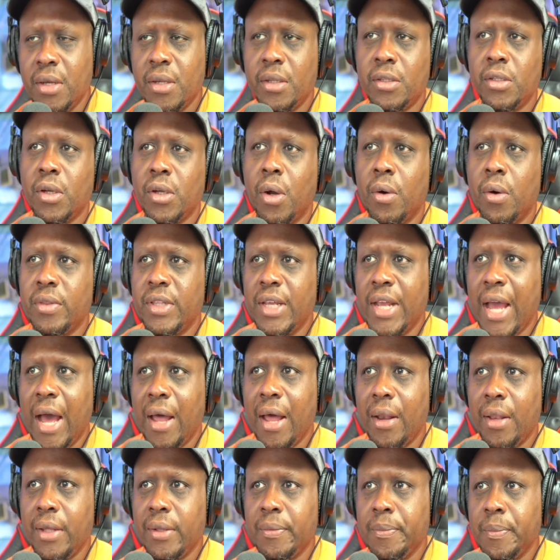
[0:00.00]
told the
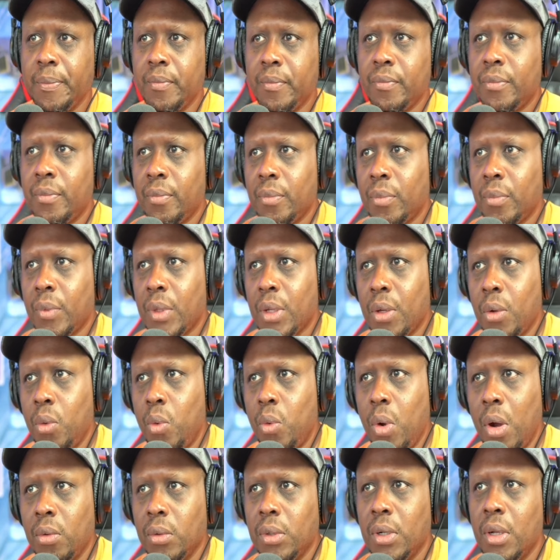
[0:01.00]
outlet,
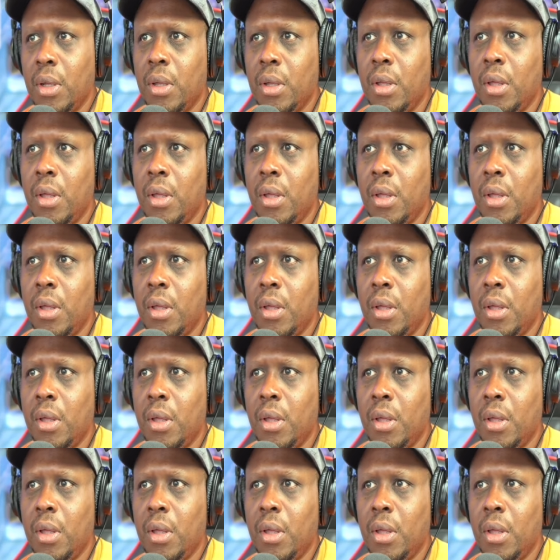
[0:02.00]
quote,